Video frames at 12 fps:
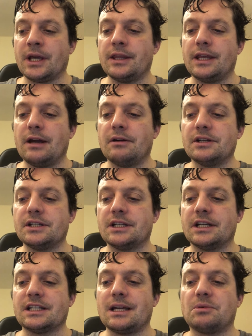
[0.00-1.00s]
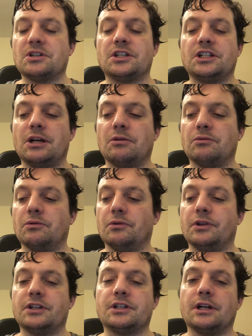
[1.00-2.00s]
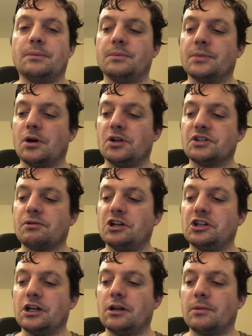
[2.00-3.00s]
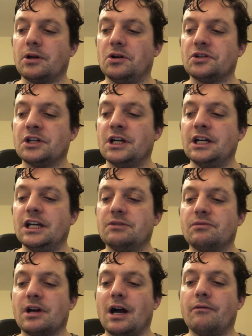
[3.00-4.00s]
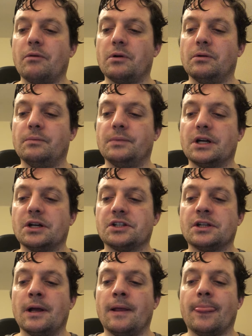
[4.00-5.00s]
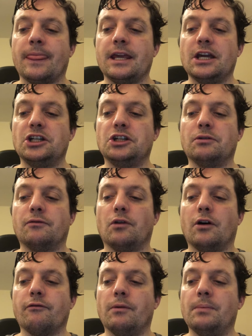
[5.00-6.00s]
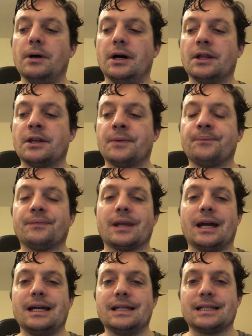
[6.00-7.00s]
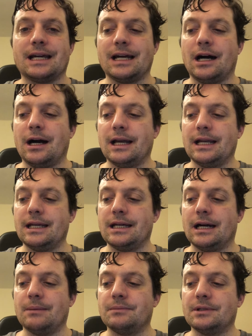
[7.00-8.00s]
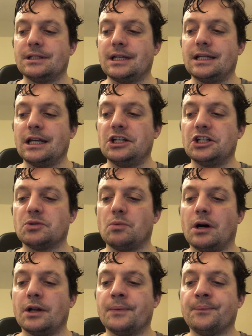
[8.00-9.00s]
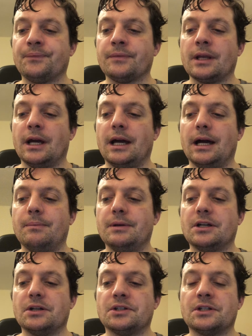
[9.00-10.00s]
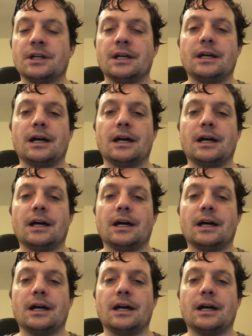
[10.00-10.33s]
There is an exception to the general rule that consequential economic loss is recoverable because the issue of wrongful birth is a highly tendentious one, because